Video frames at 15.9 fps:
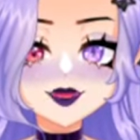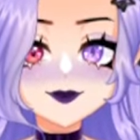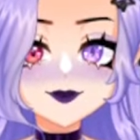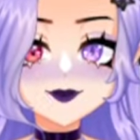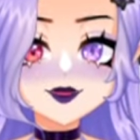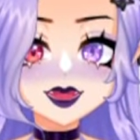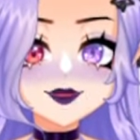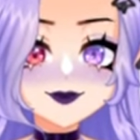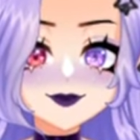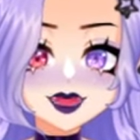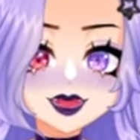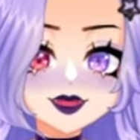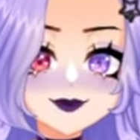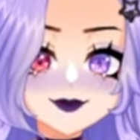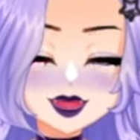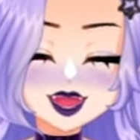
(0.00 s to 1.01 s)
Pop,
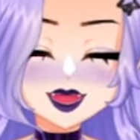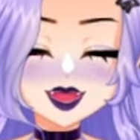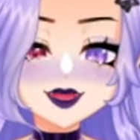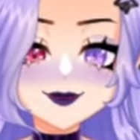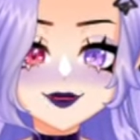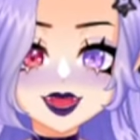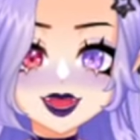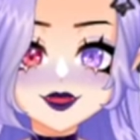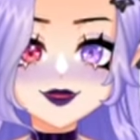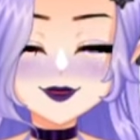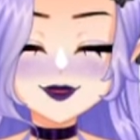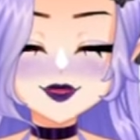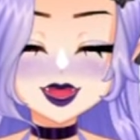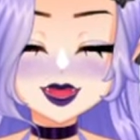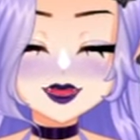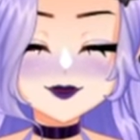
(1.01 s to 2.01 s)
pop, hit things.
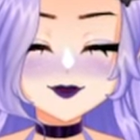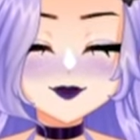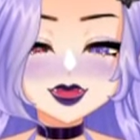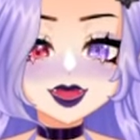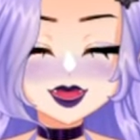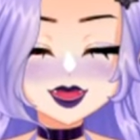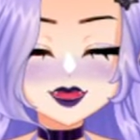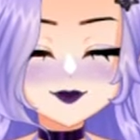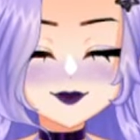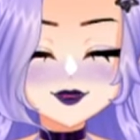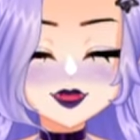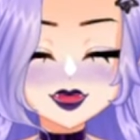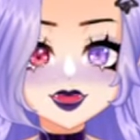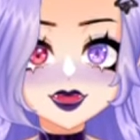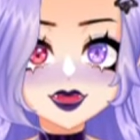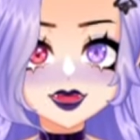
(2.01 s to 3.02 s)
Winning. We're
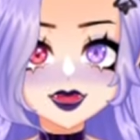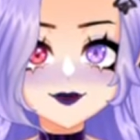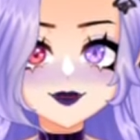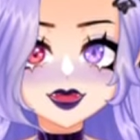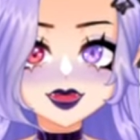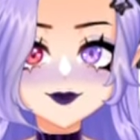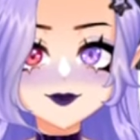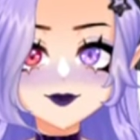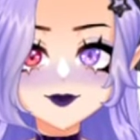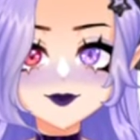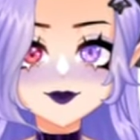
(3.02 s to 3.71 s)
winning at life.